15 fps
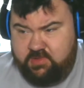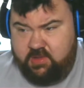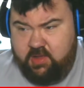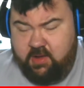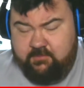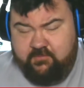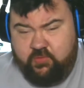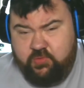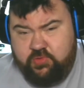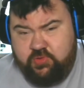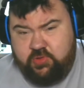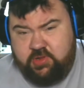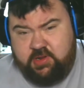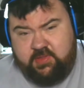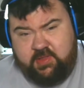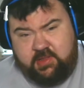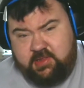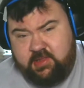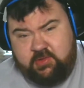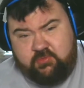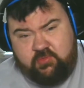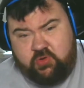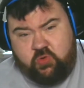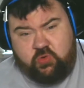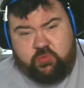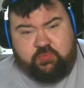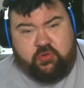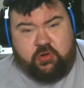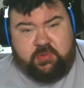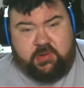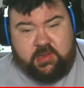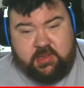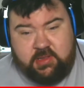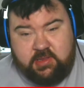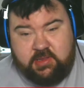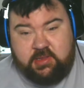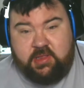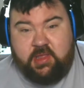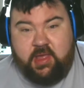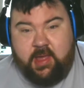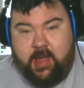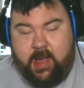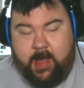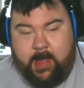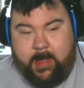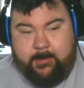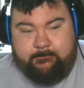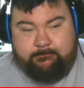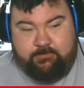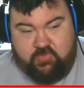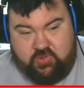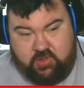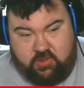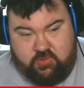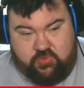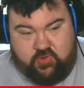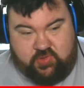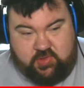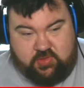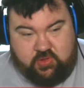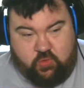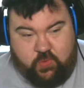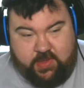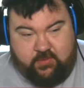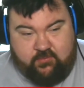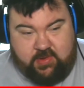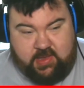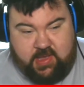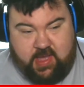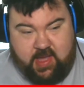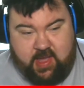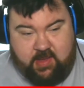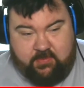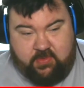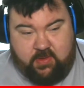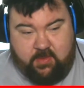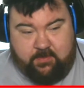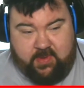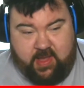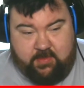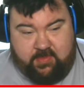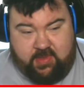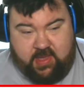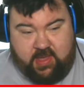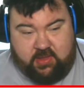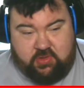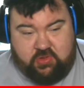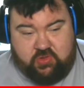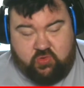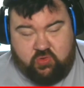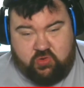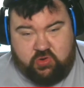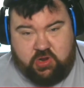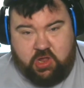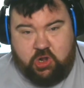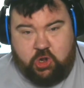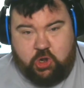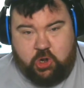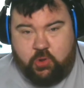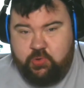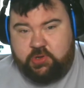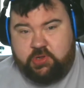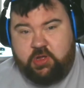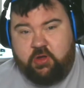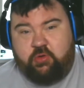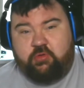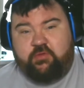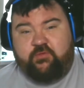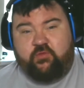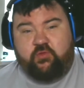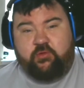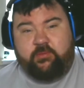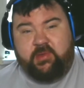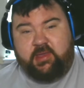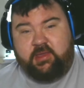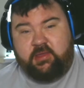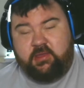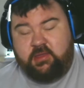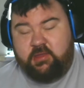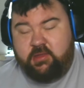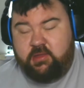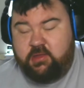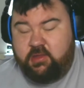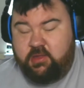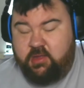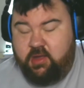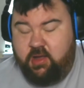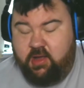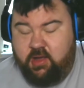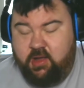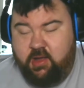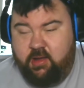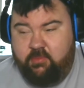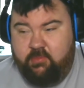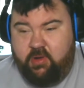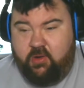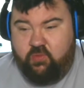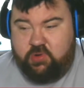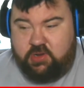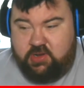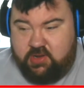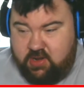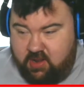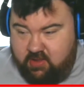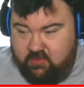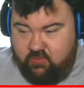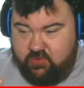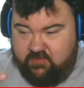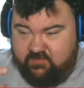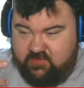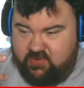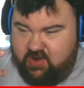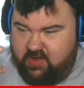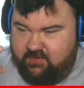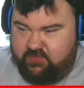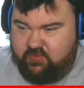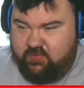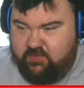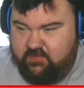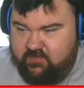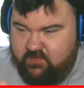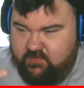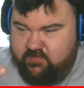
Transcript: unfortunately, they didn't record properly. Um, so, just as a quick recap, Aubameyang scored a load of goals for me. Um, I would would have loved to have